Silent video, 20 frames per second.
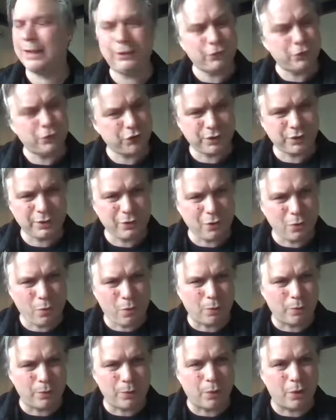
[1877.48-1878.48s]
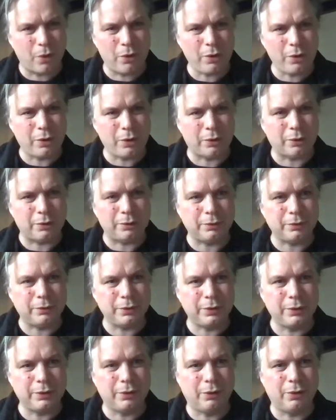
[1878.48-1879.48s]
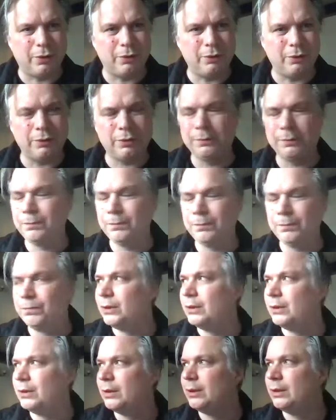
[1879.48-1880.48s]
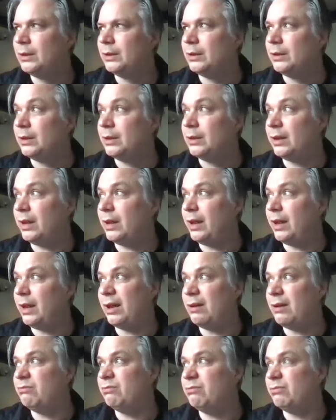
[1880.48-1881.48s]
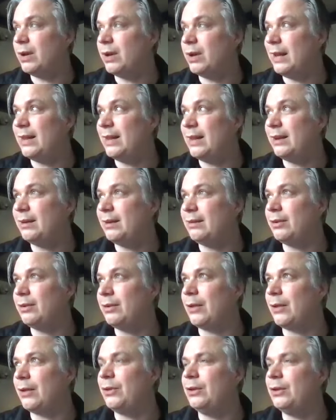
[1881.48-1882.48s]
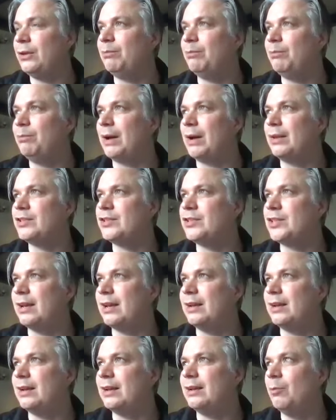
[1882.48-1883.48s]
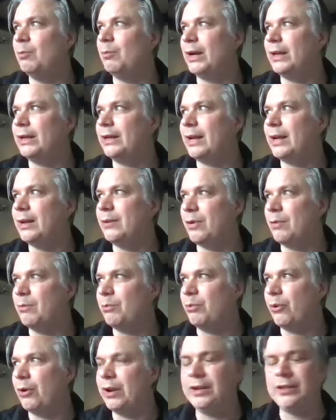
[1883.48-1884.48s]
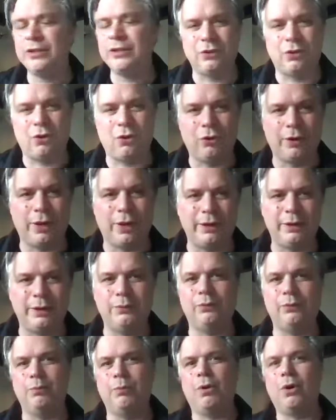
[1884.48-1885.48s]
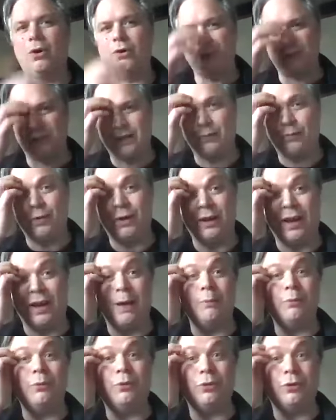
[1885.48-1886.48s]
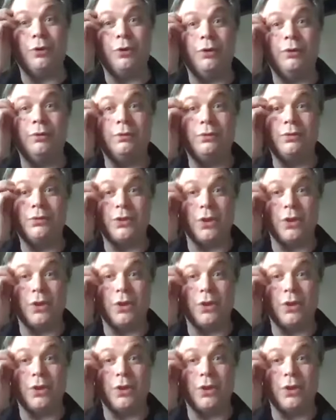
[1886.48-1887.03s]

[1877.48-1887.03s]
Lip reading: just didn't know what we were, you know. And then I think by the second album, I kind of embraced all that even more. It's like, well, I'm going to